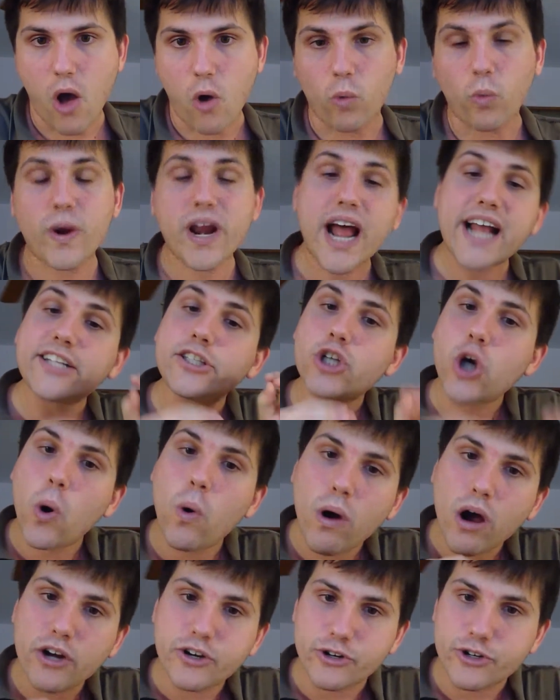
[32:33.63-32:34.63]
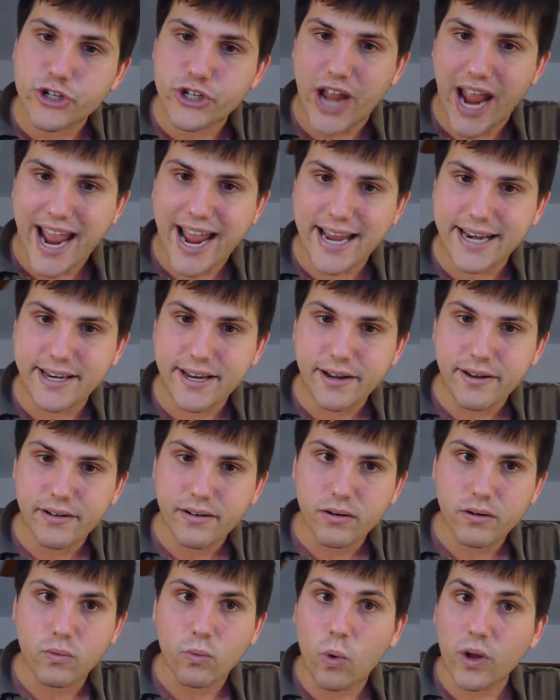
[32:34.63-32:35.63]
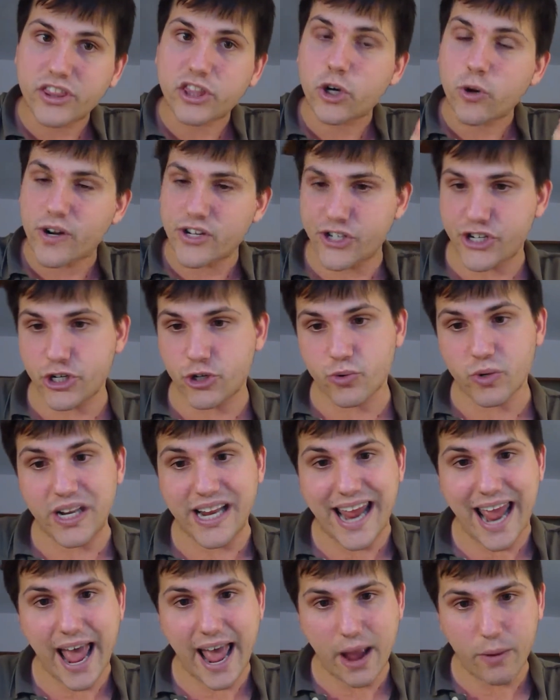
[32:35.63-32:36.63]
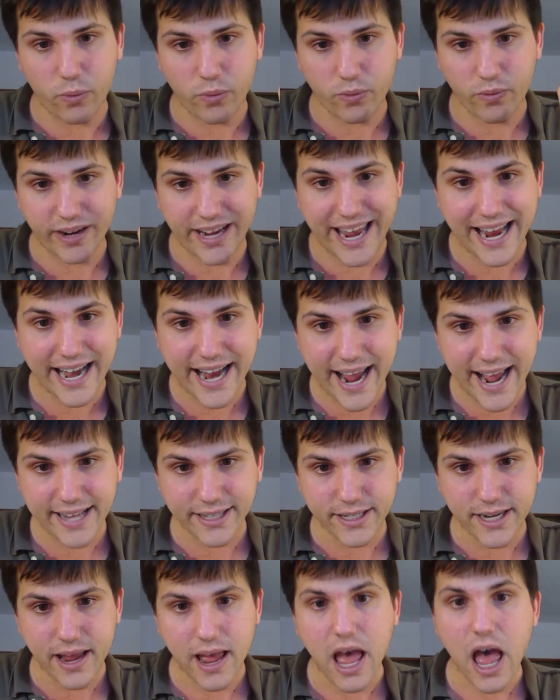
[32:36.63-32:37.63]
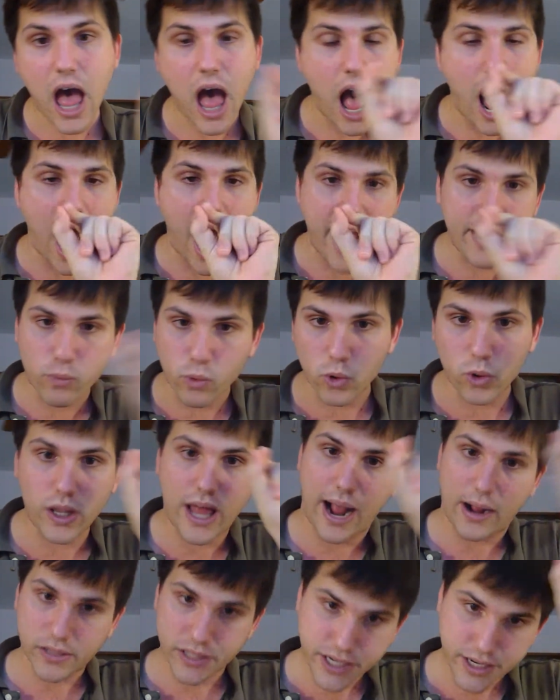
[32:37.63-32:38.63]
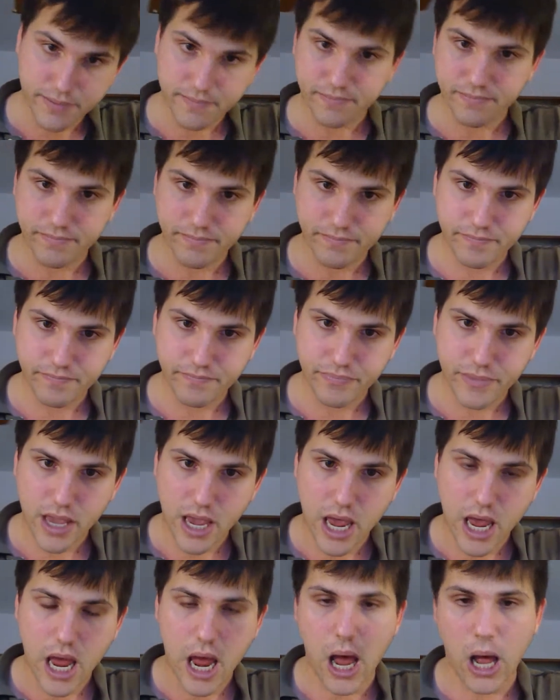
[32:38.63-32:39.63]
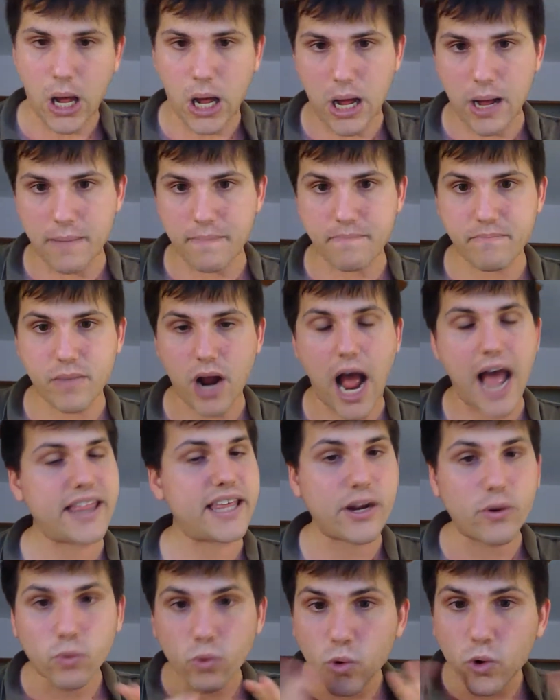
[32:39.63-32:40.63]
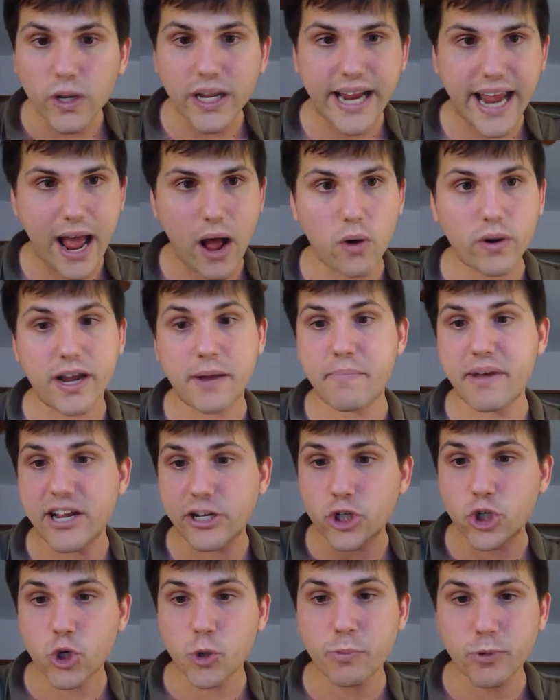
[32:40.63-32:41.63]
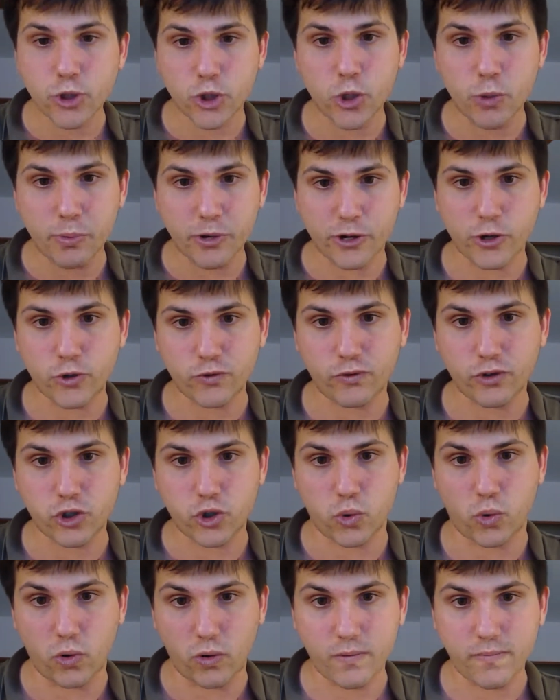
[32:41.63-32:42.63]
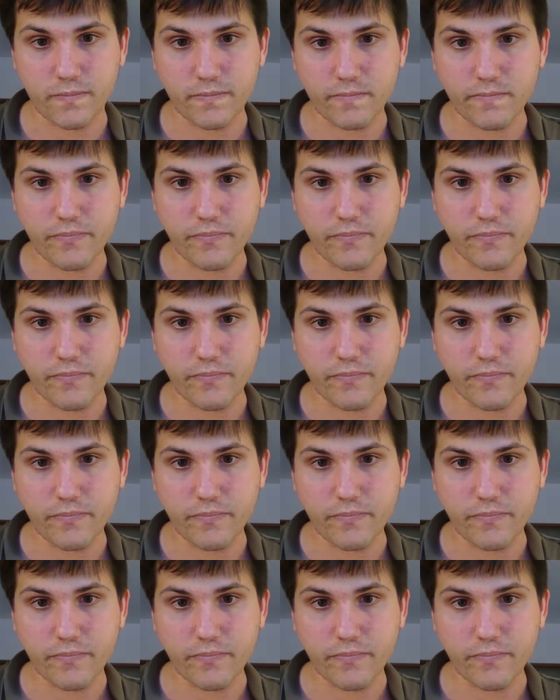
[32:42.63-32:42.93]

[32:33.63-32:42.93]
When I don't understand what the question is really getting at, I rule out. I think ruling out can be a super, super useful tool.